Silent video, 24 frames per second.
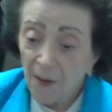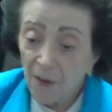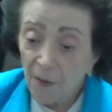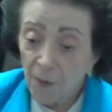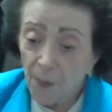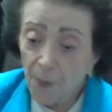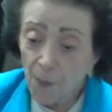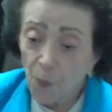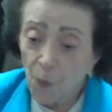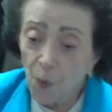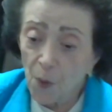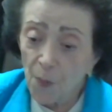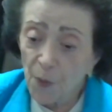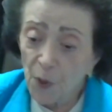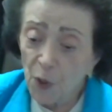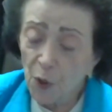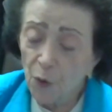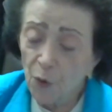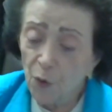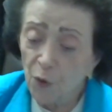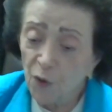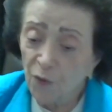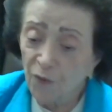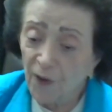The woman
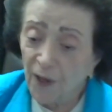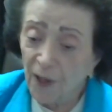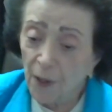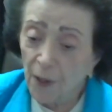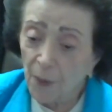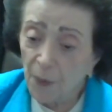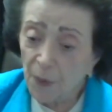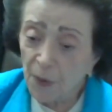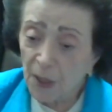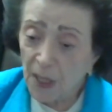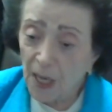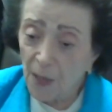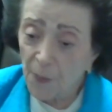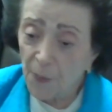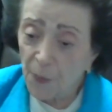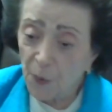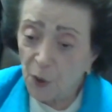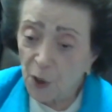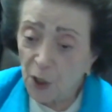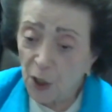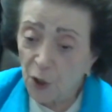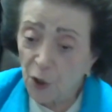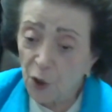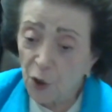who develops
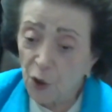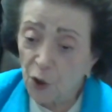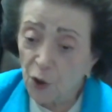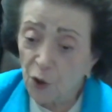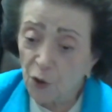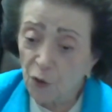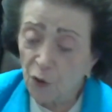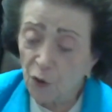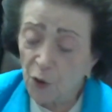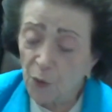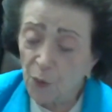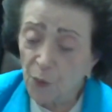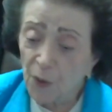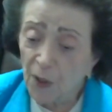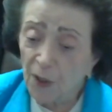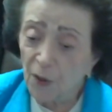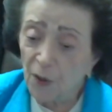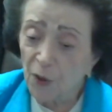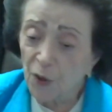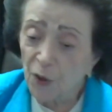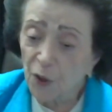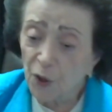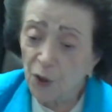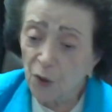hypertension during
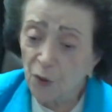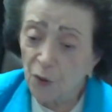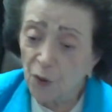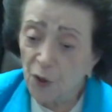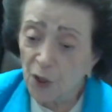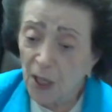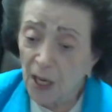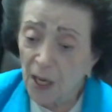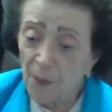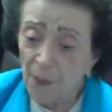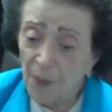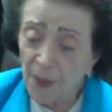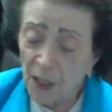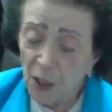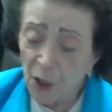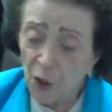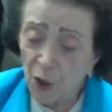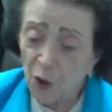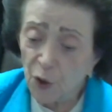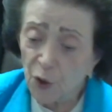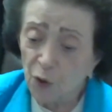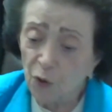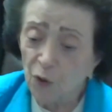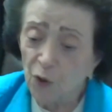pregnancy or
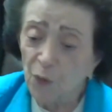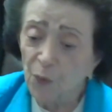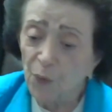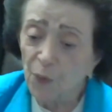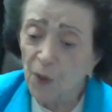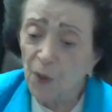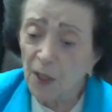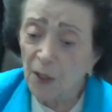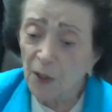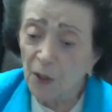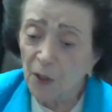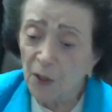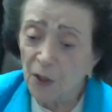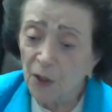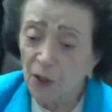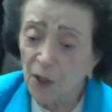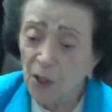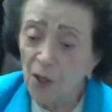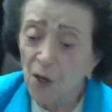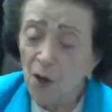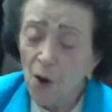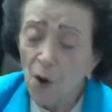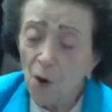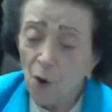diabetes during
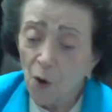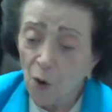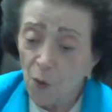pregnancy,